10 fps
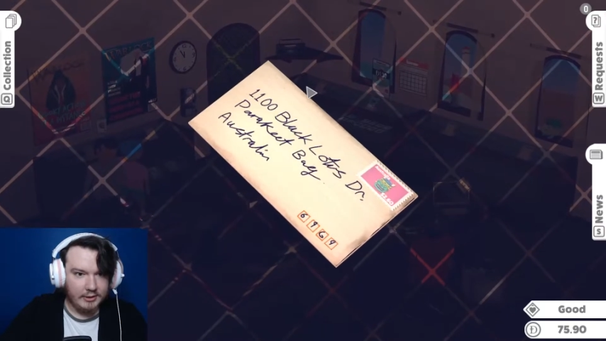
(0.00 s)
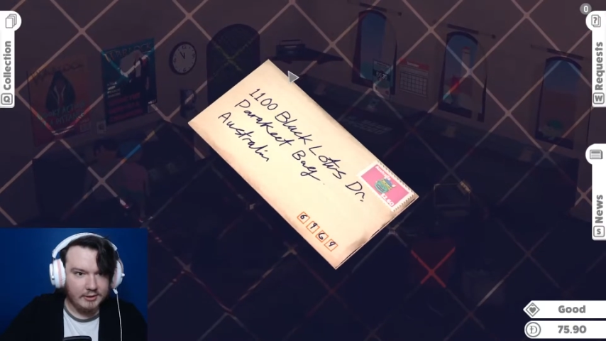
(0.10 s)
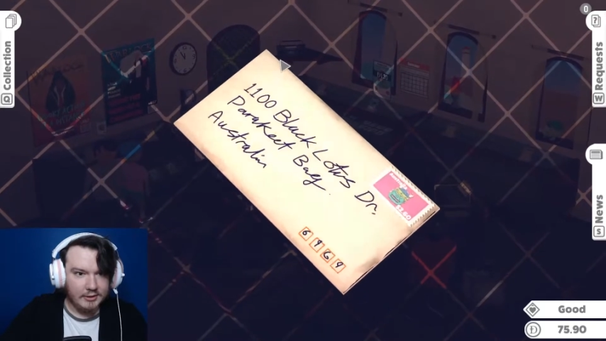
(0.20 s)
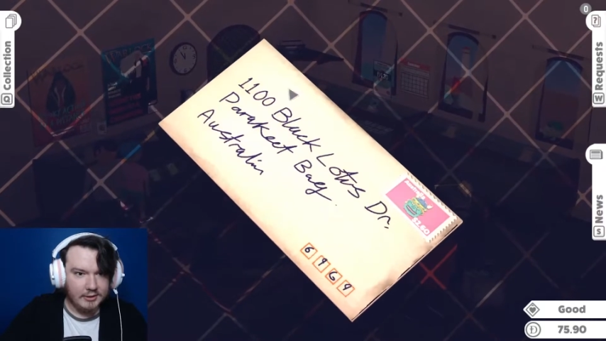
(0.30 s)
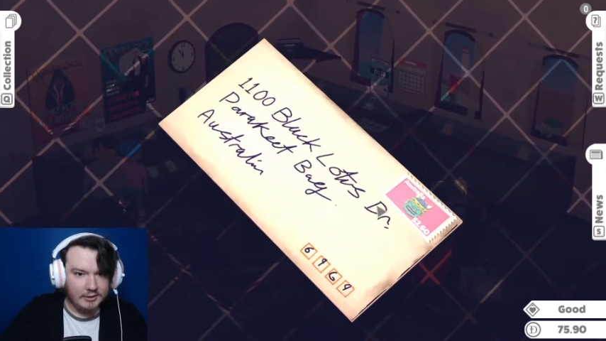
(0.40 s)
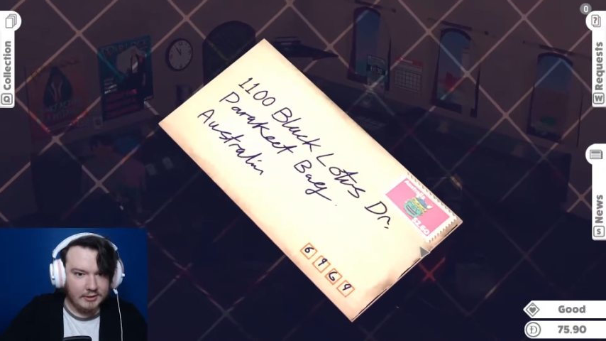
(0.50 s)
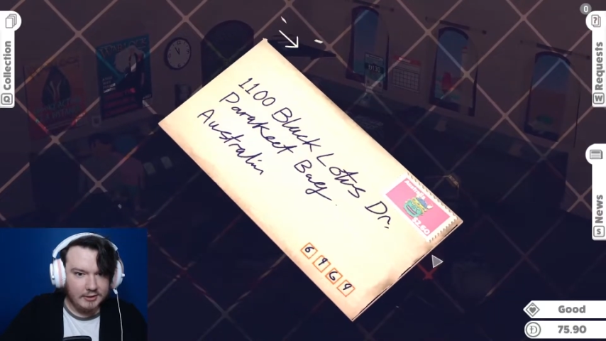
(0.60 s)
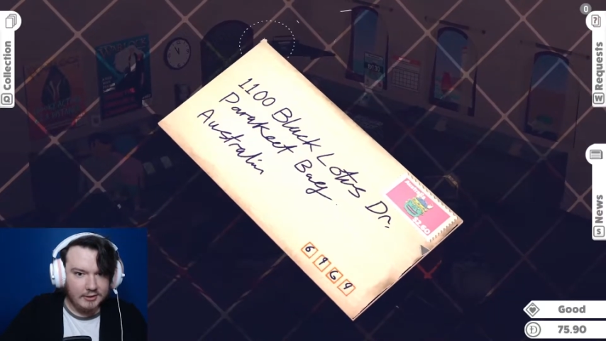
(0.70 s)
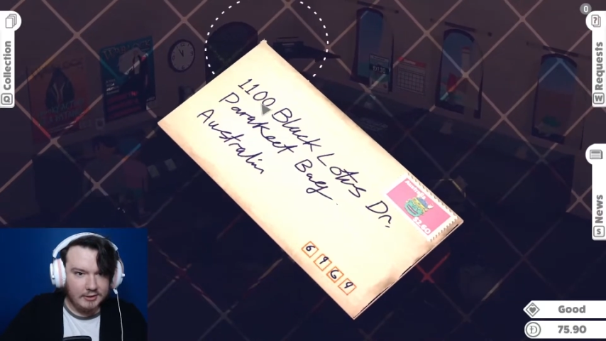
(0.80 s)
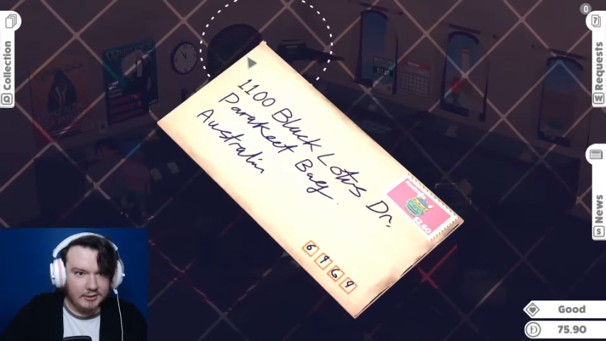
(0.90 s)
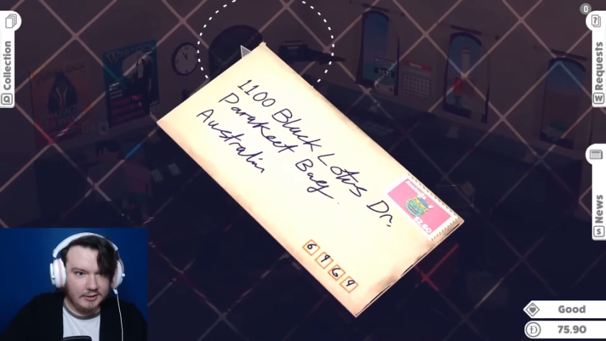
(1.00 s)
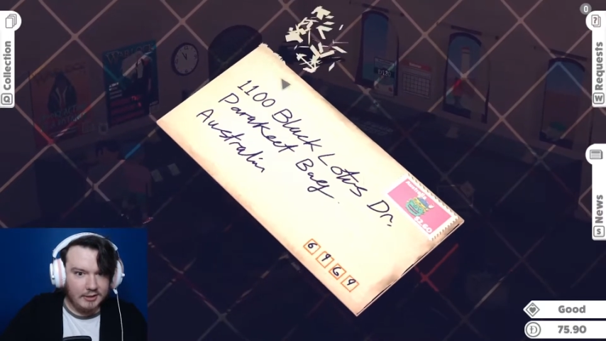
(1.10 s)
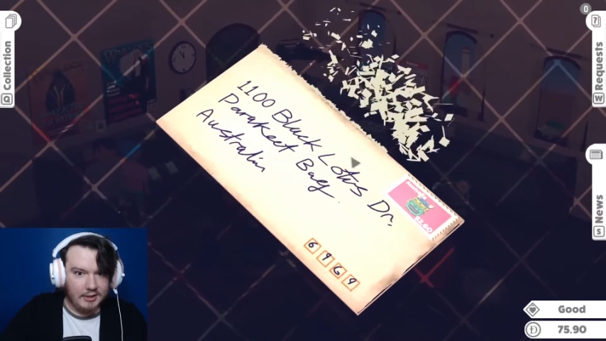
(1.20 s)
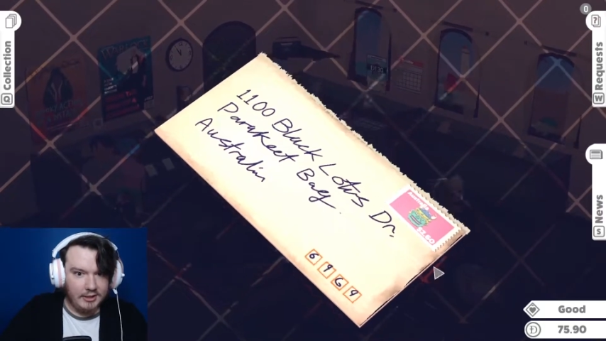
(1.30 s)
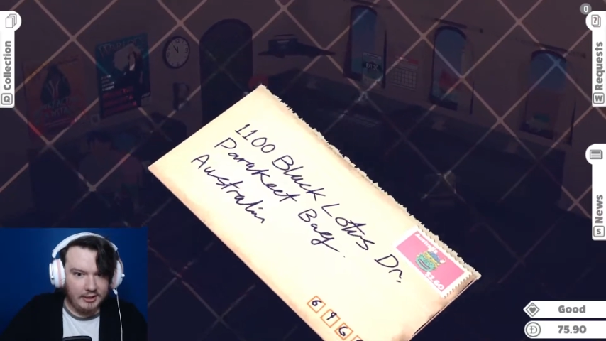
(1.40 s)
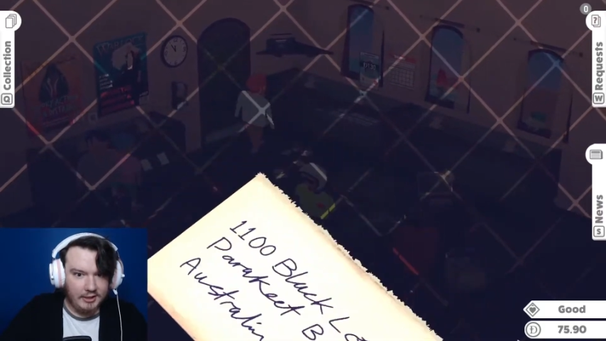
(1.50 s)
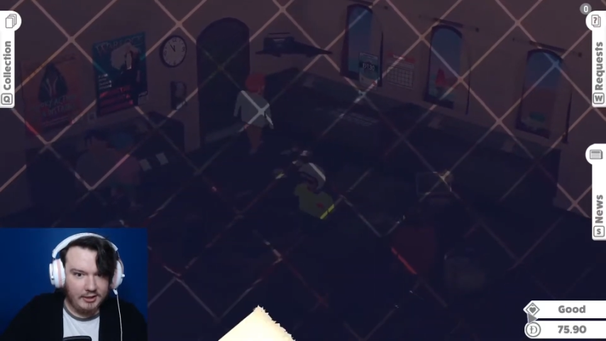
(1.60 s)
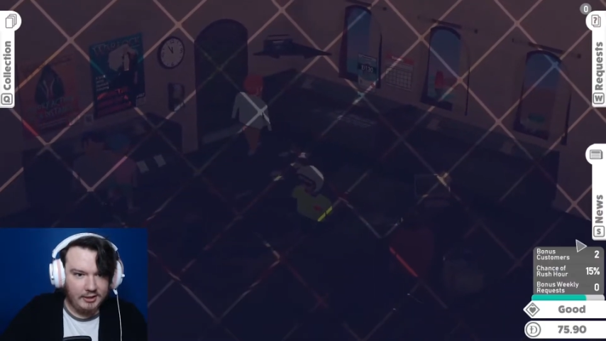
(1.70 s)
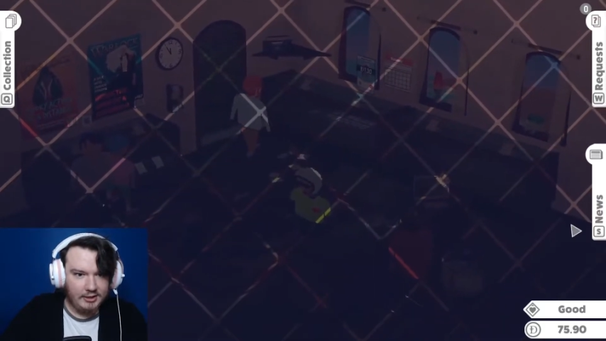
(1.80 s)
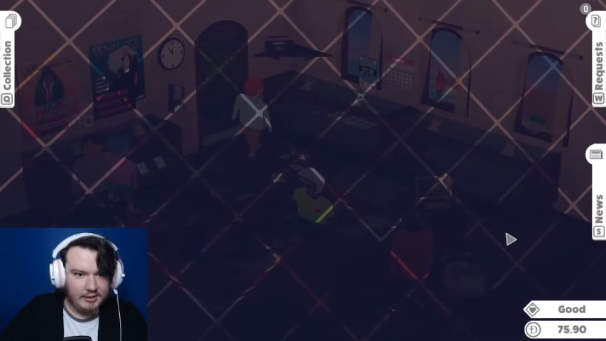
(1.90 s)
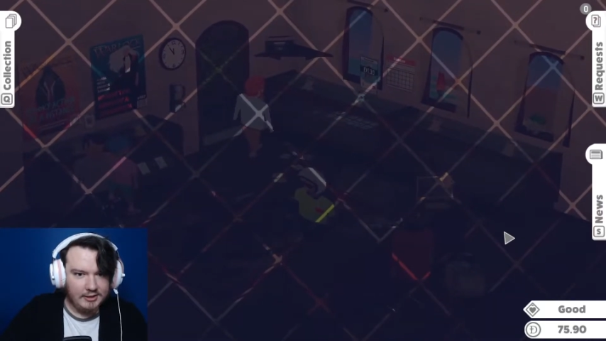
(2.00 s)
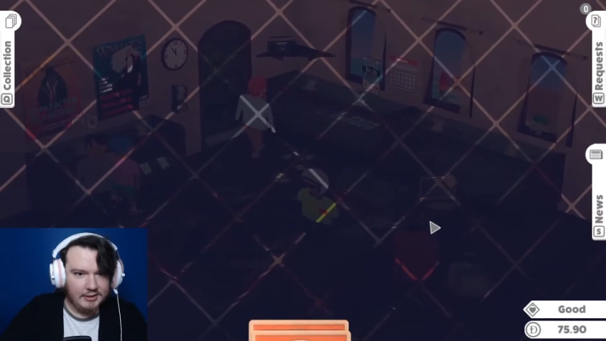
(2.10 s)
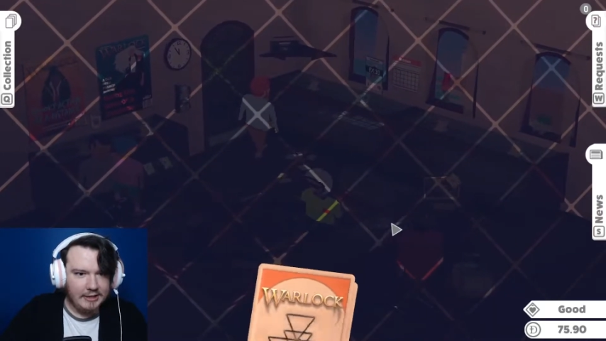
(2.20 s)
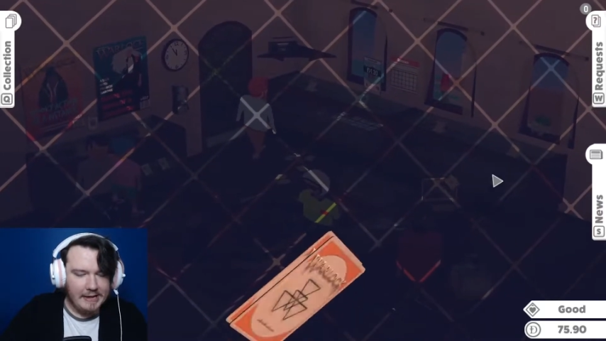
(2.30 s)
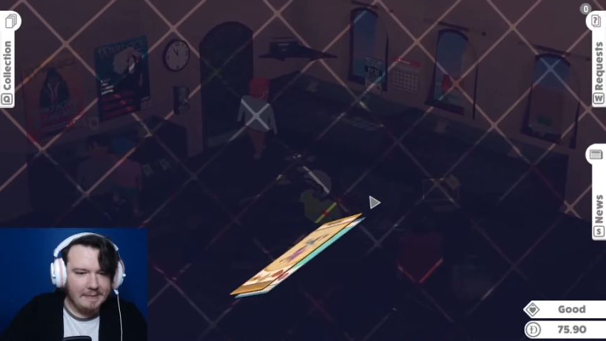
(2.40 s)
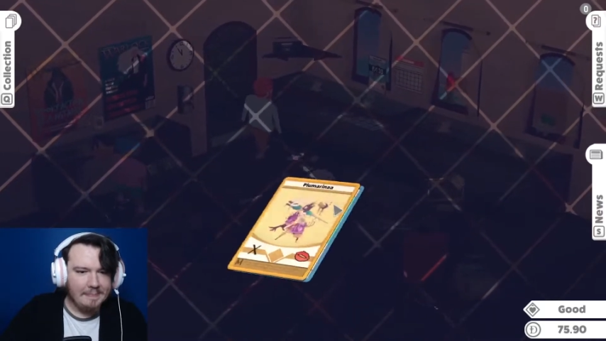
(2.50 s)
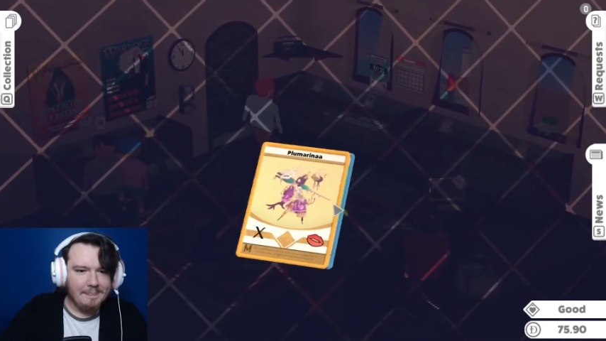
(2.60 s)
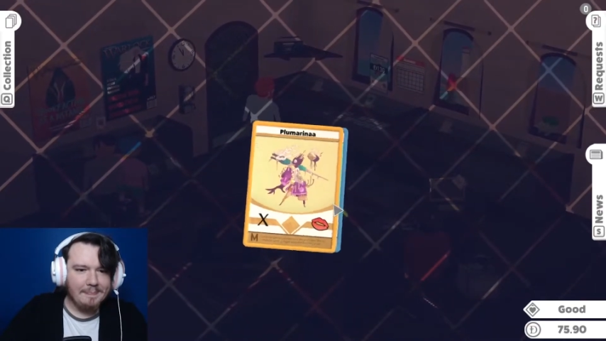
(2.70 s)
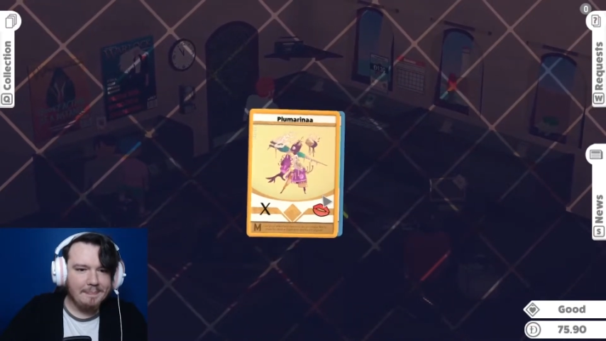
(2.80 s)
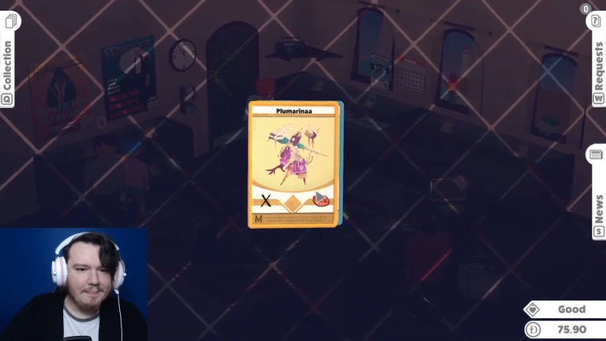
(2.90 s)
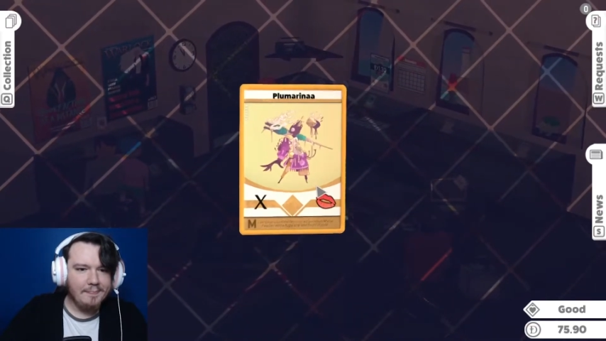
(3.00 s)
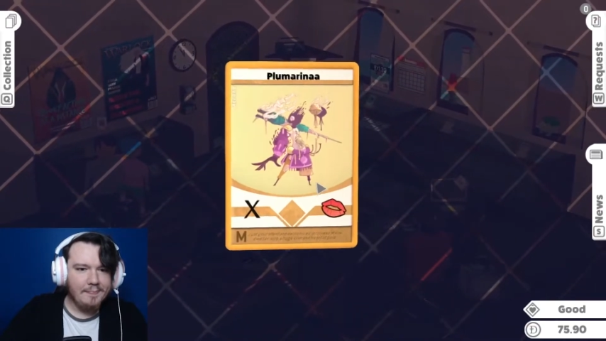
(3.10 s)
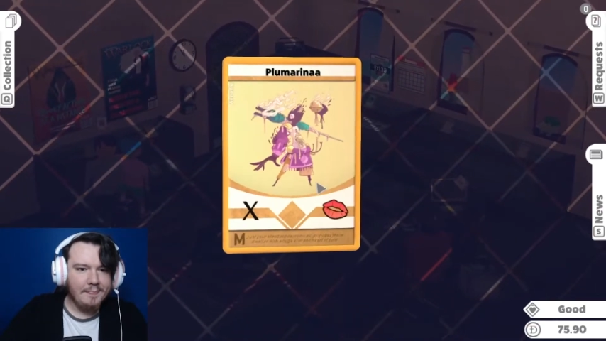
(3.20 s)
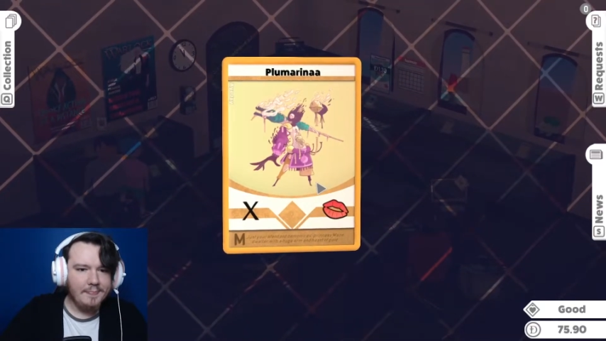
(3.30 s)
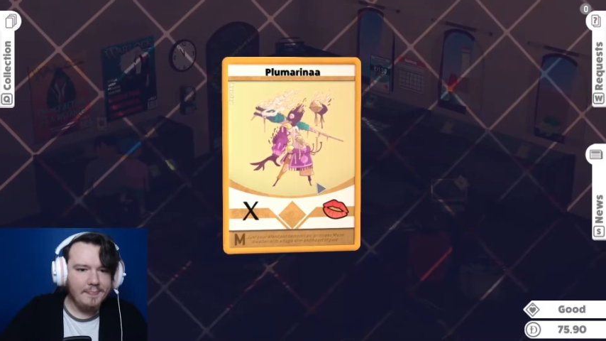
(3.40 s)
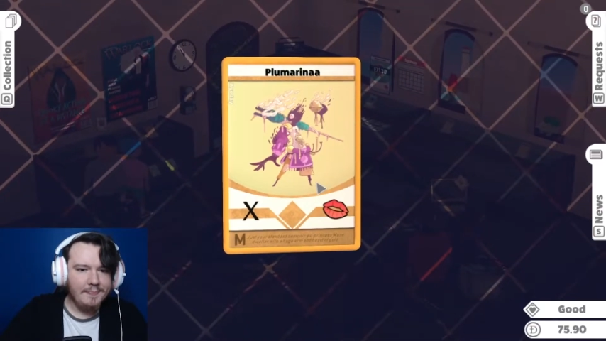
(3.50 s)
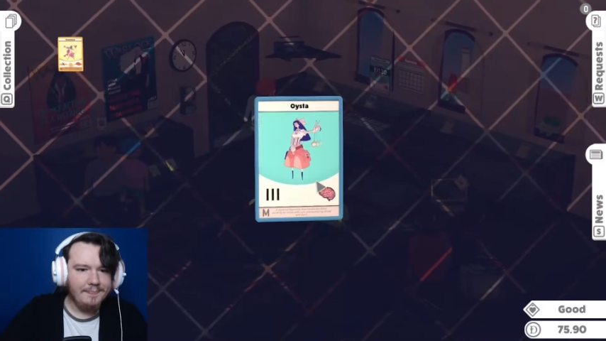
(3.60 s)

Nobody speaks.